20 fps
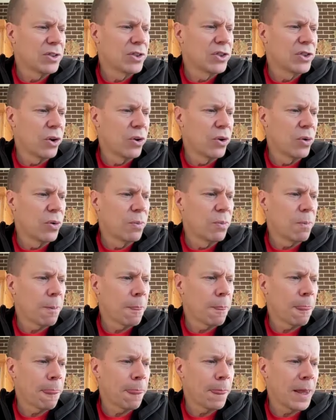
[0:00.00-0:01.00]
So
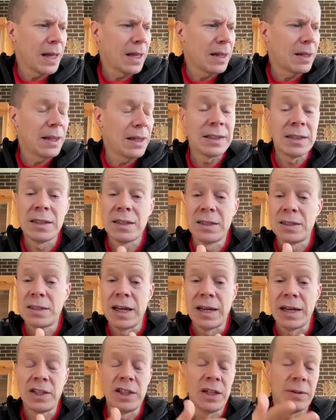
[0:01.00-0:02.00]
let's just
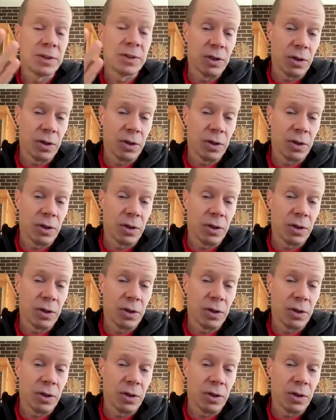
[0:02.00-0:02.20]
say the gym.